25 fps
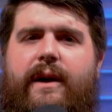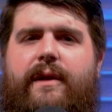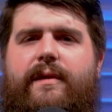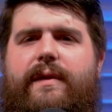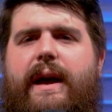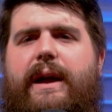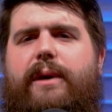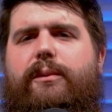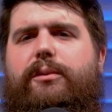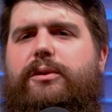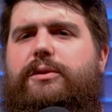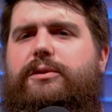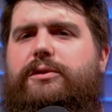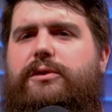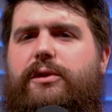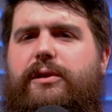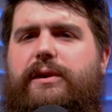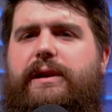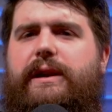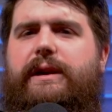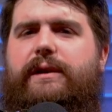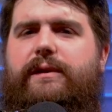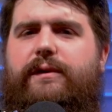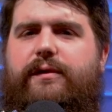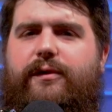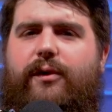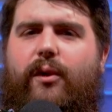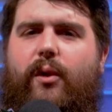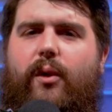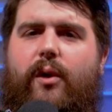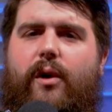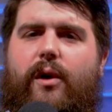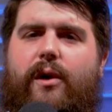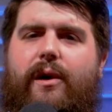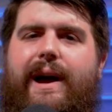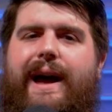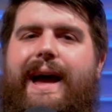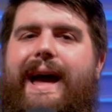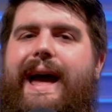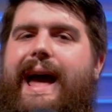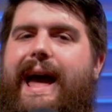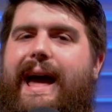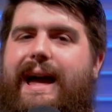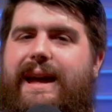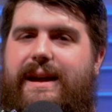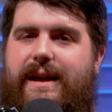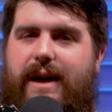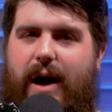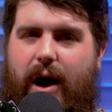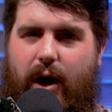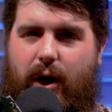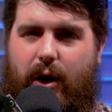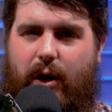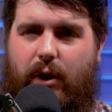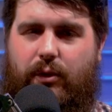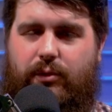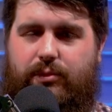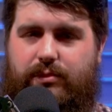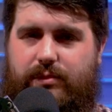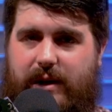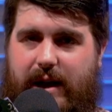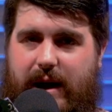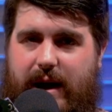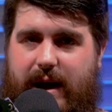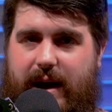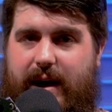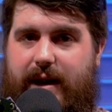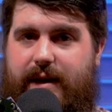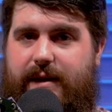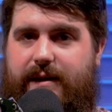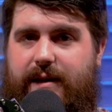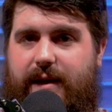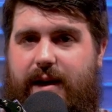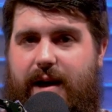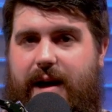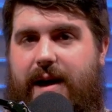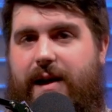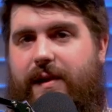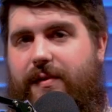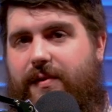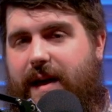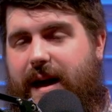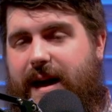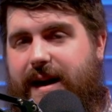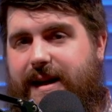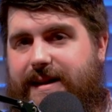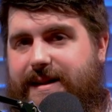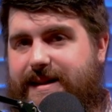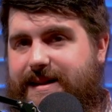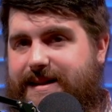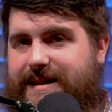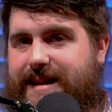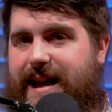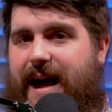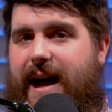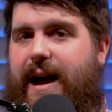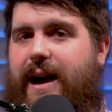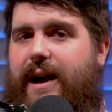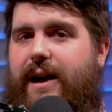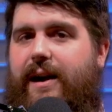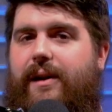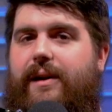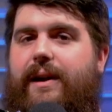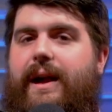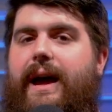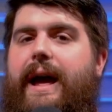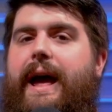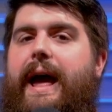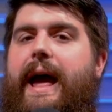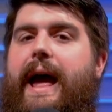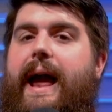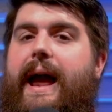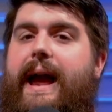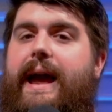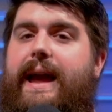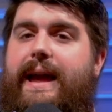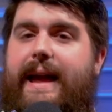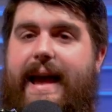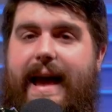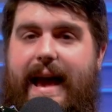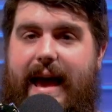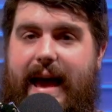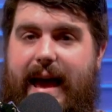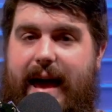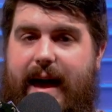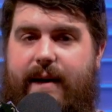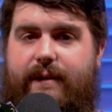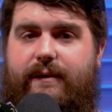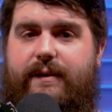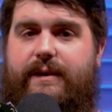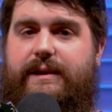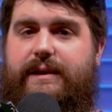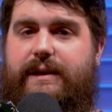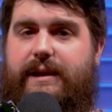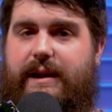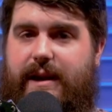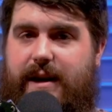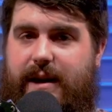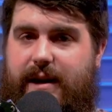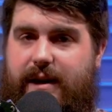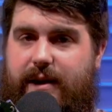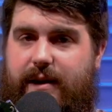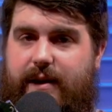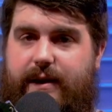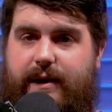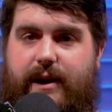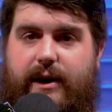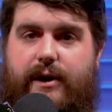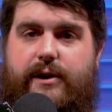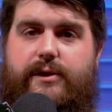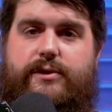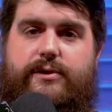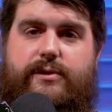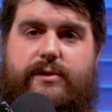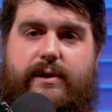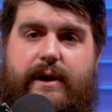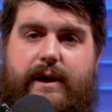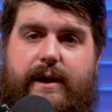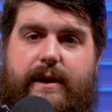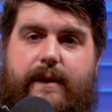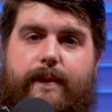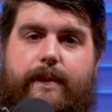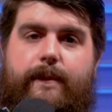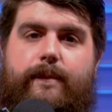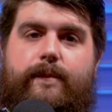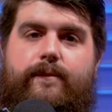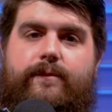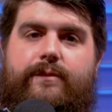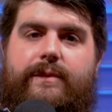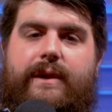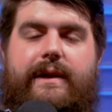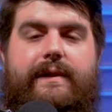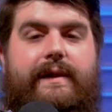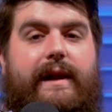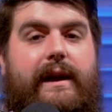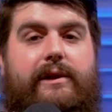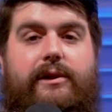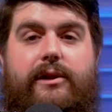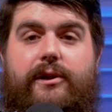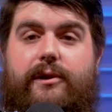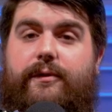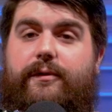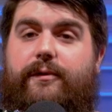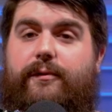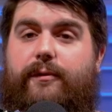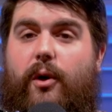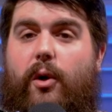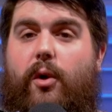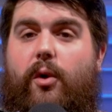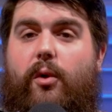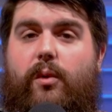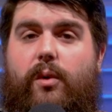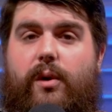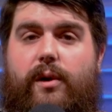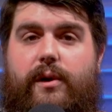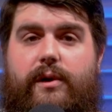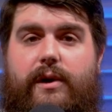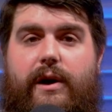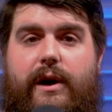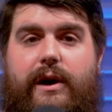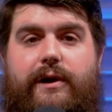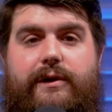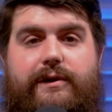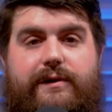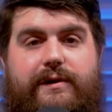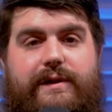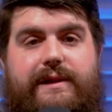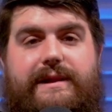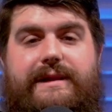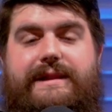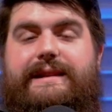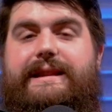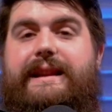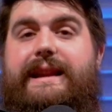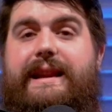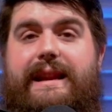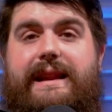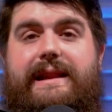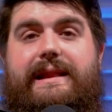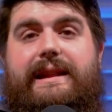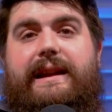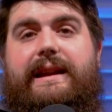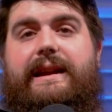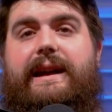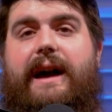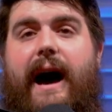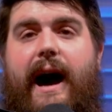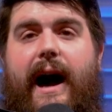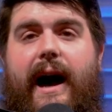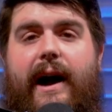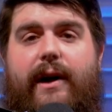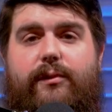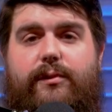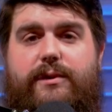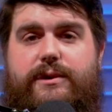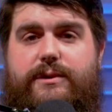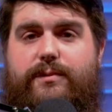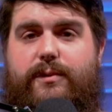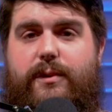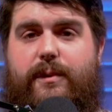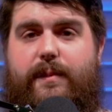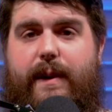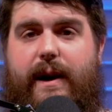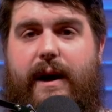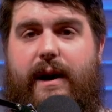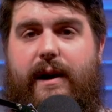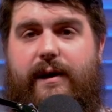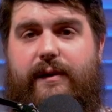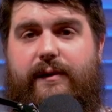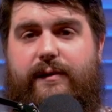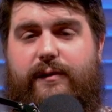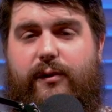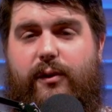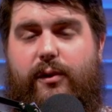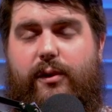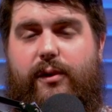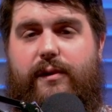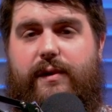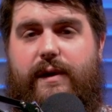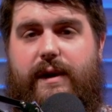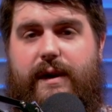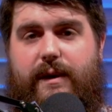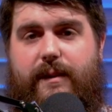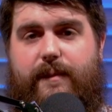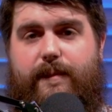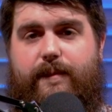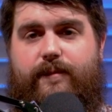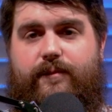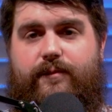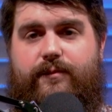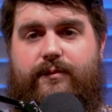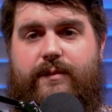They were looking for a homeland, they desired a heavenly country. They looked forward to the city that God was preparing for them.